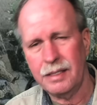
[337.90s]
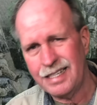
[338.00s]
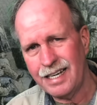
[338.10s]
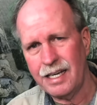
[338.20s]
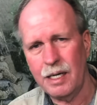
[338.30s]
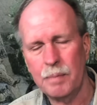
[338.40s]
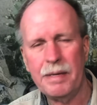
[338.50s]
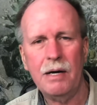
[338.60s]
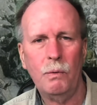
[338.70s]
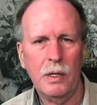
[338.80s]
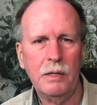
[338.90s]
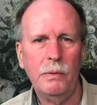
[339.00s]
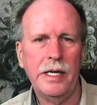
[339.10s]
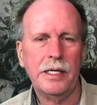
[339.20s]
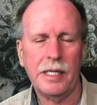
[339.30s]
taking about 1
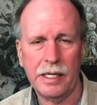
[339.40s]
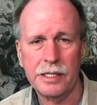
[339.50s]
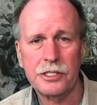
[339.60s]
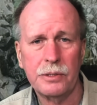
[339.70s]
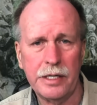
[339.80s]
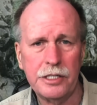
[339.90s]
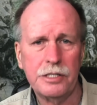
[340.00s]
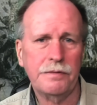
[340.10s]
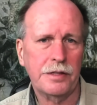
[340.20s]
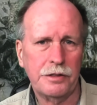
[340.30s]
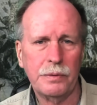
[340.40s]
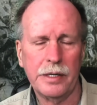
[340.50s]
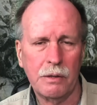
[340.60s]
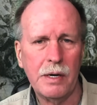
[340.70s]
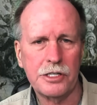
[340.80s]
week to answer each of the three
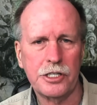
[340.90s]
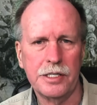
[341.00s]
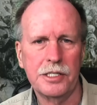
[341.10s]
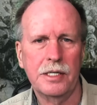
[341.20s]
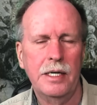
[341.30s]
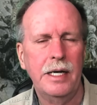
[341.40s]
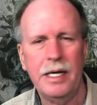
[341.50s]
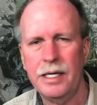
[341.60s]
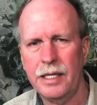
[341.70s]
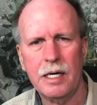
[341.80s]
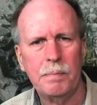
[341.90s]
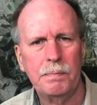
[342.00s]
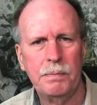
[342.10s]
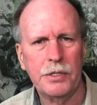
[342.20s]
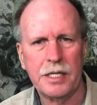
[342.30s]
questions. And then I'll
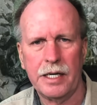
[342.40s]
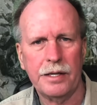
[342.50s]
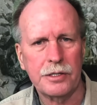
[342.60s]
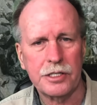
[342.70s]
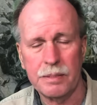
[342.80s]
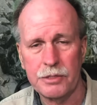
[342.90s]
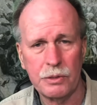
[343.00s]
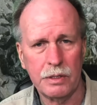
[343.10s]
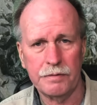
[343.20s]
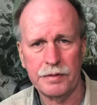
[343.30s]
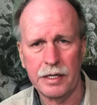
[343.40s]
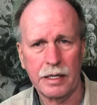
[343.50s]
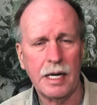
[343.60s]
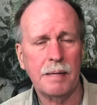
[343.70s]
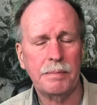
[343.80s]
put together some sort of a
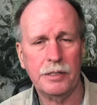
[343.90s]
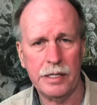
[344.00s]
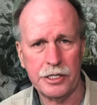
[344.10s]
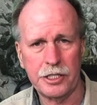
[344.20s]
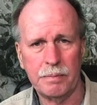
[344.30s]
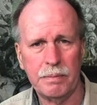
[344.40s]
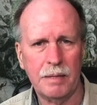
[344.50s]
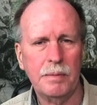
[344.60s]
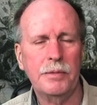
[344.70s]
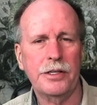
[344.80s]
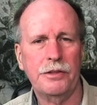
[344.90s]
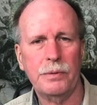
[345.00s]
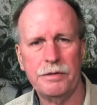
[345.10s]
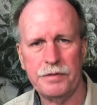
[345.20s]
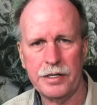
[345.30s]
compilation, probably
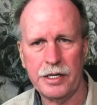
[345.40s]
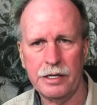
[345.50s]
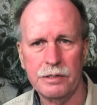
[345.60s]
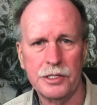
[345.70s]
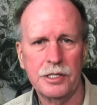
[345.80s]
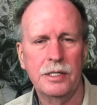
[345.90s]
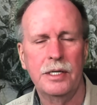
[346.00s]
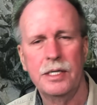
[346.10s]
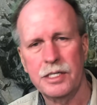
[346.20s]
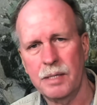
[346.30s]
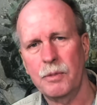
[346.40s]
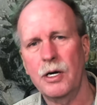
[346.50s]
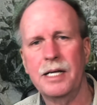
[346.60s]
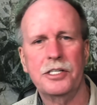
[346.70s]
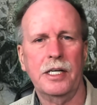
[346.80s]
3 videos
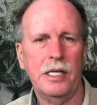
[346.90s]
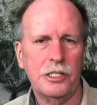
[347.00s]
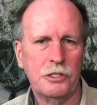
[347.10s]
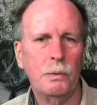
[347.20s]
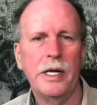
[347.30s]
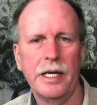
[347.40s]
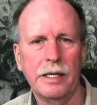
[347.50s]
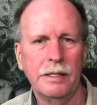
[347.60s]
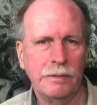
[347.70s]
summarizing each week.